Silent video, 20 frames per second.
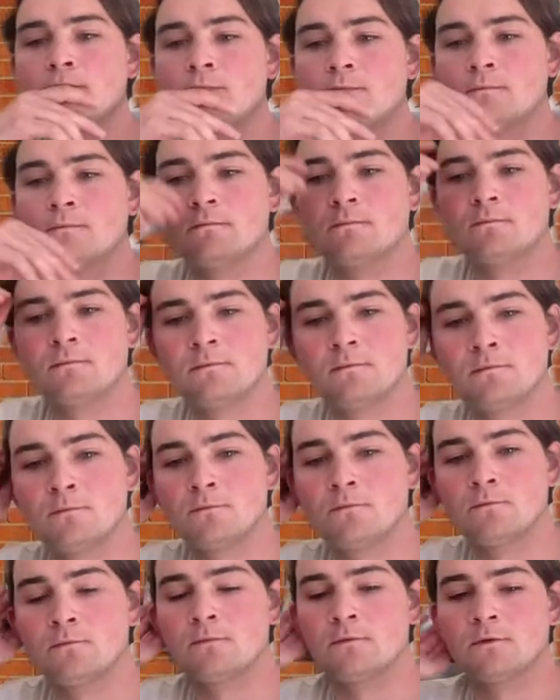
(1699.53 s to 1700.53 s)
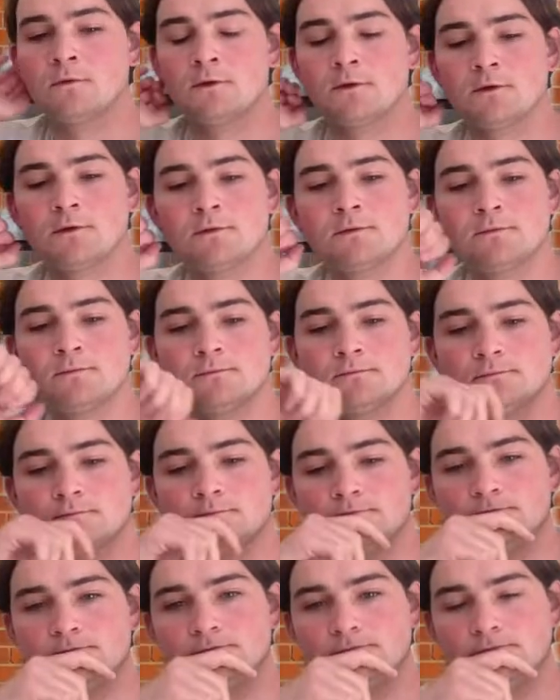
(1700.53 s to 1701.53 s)

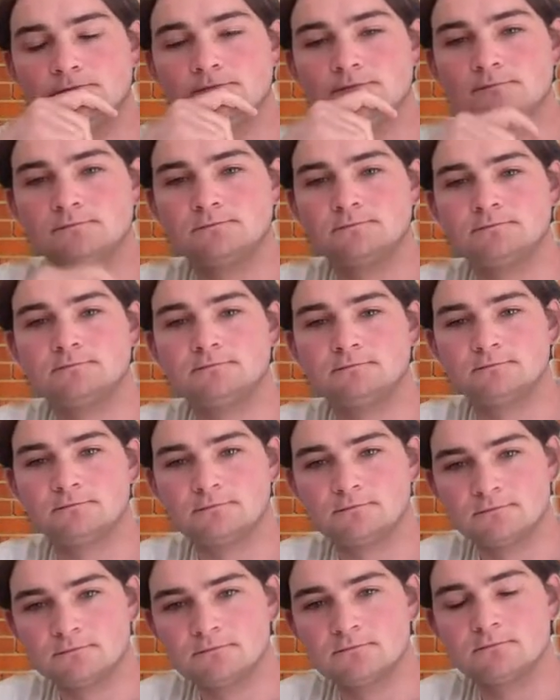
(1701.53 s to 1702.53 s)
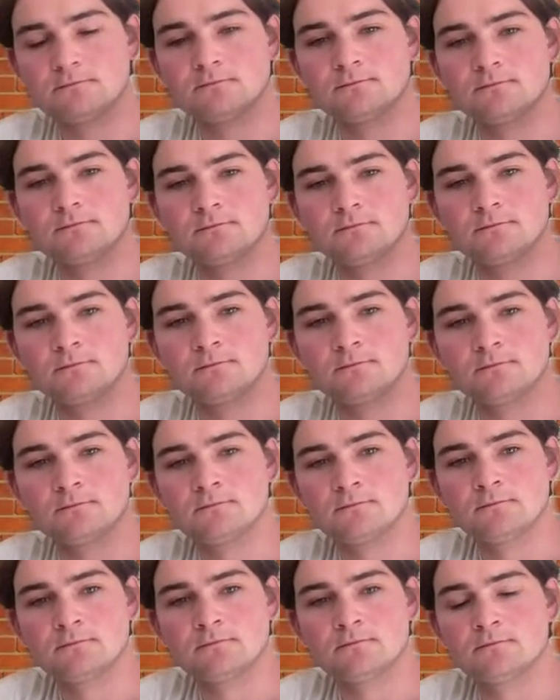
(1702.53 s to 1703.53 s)

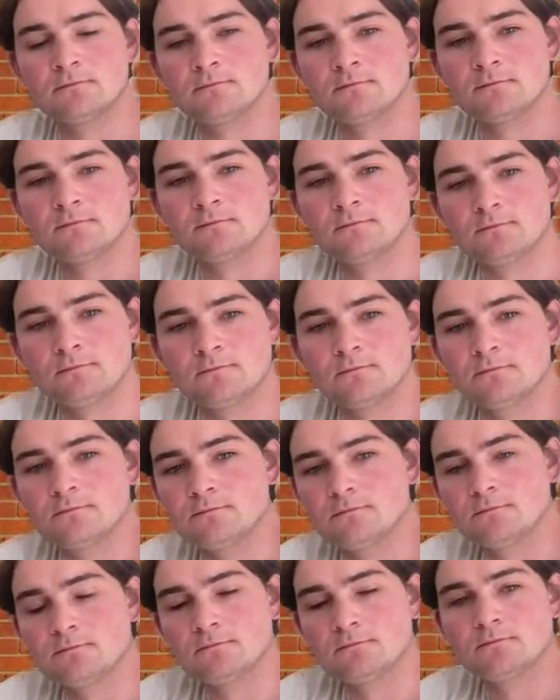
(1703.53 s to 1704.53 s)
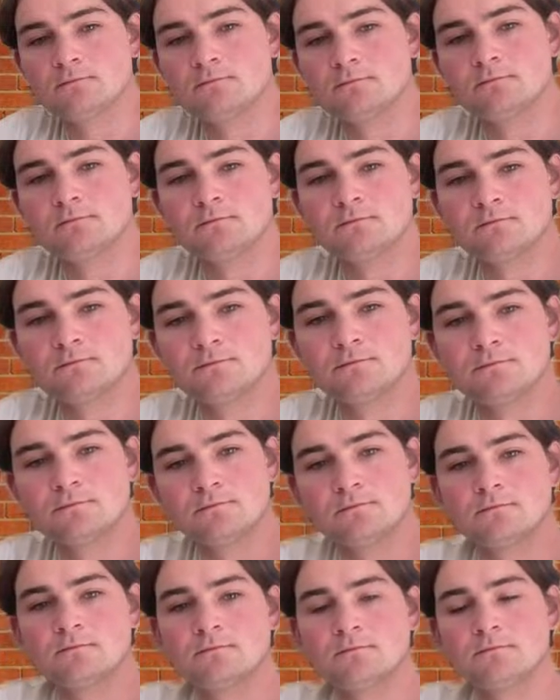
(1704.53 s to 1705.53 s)

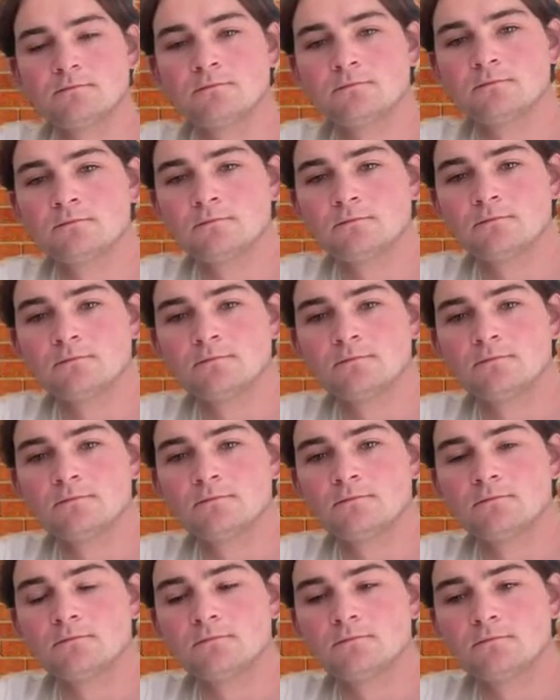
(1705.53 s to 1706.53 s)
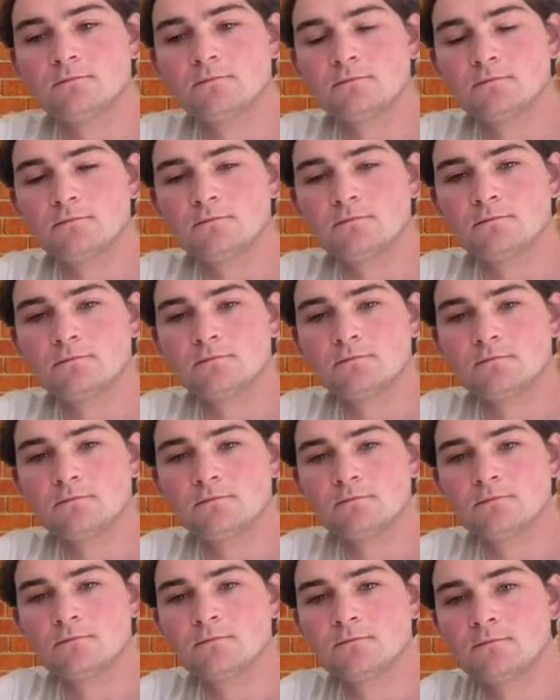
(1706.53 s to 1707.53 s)
No words are spoken by the person on screen.